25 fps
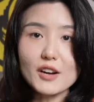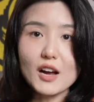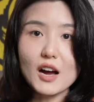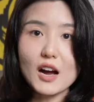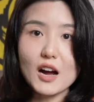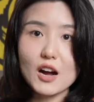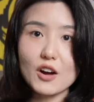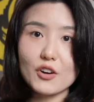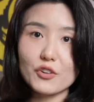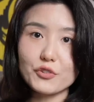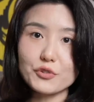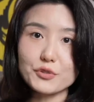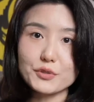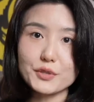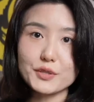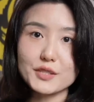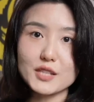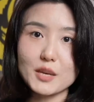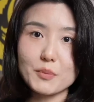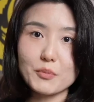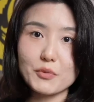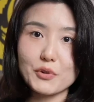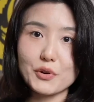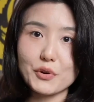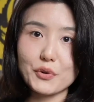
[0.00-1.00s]
are also
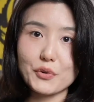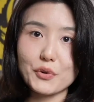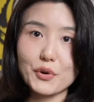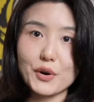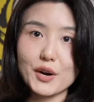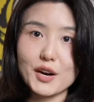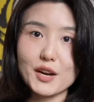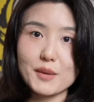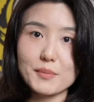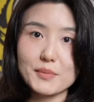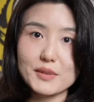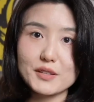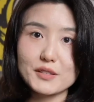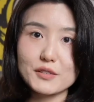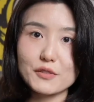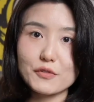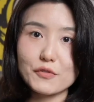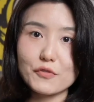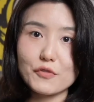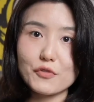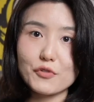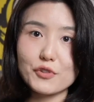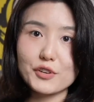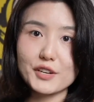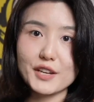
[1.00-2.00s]
some requirements
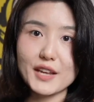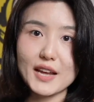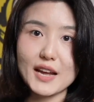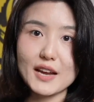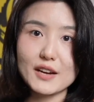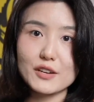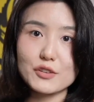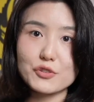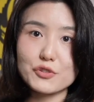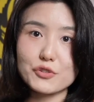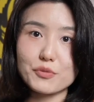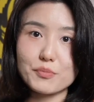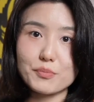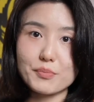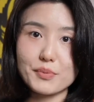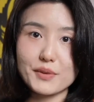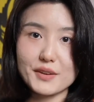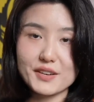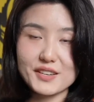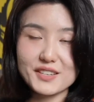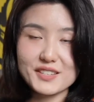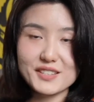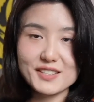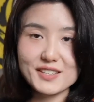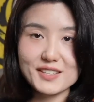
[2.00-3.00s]
for the
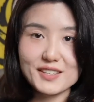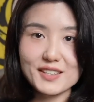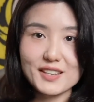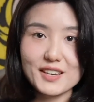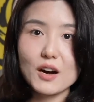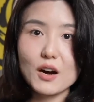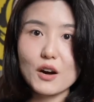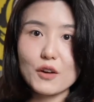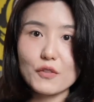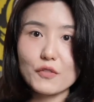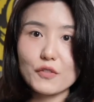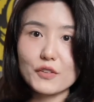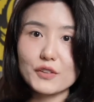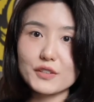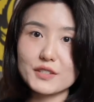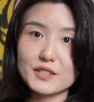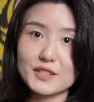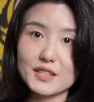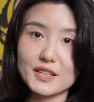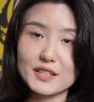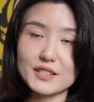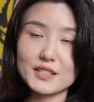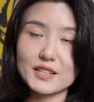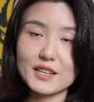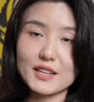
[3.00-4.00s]
eligibility of
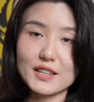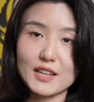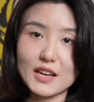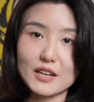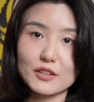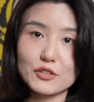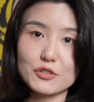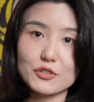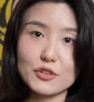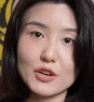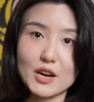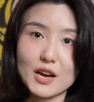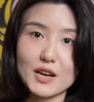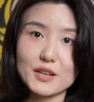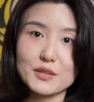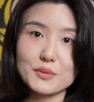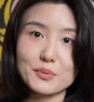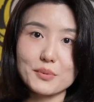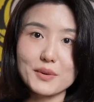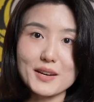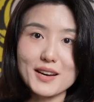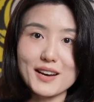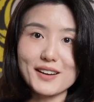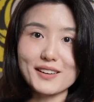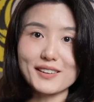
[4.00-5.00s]
this deduction as
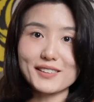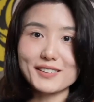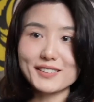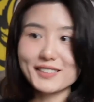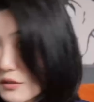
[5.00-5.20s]
well.